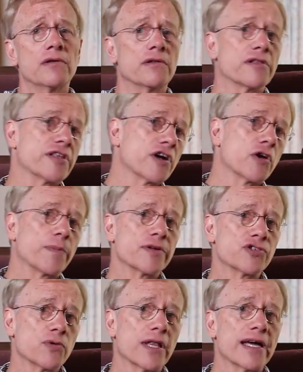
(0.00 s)
The
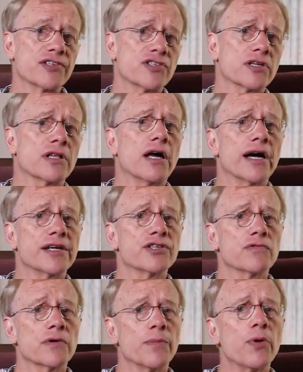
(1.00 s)
therapist will ask the client to
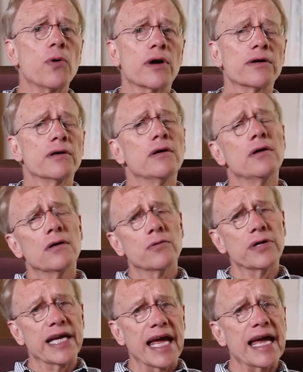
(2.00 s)
report
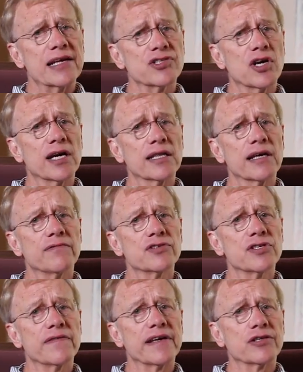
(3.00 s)
when he has high levels
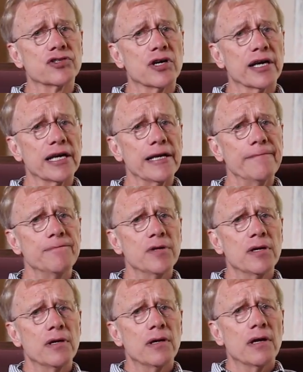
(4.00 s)
of anxiety
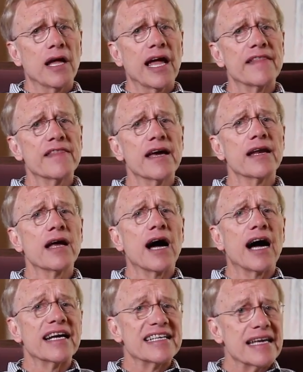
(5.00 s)
and then
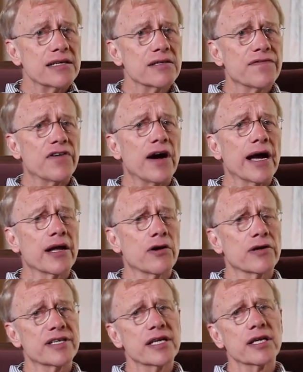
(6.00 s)
identify and
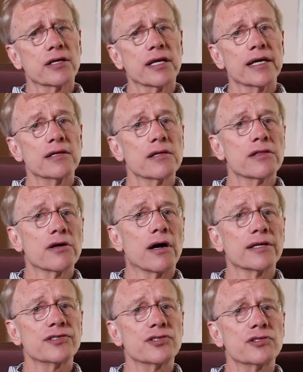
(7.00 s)
articulate the
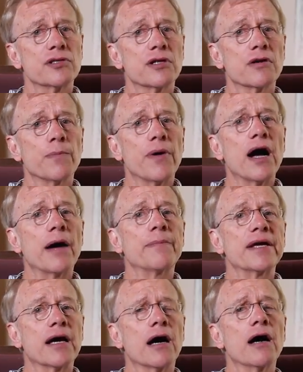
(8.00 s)
thoughts that are
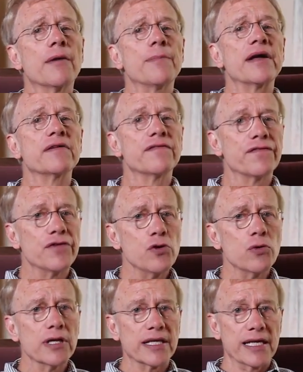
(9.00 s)
popping up and
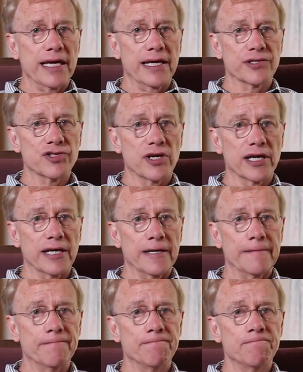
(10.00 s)
fueling the
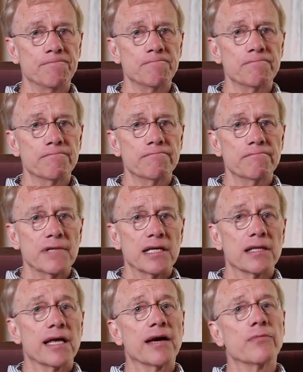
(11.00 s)
anxiety.
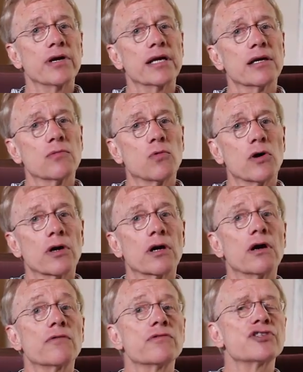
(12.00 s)
Then we can work
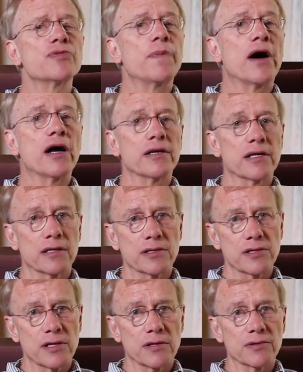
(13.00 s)
on responding
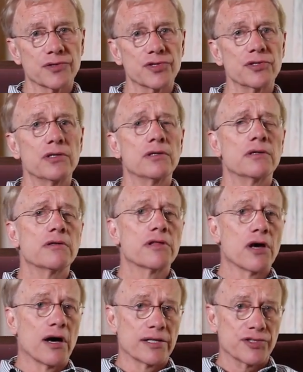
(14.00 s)
to those
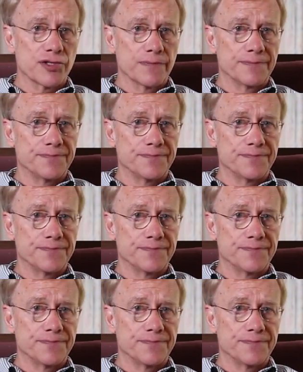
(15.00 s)
thoughts.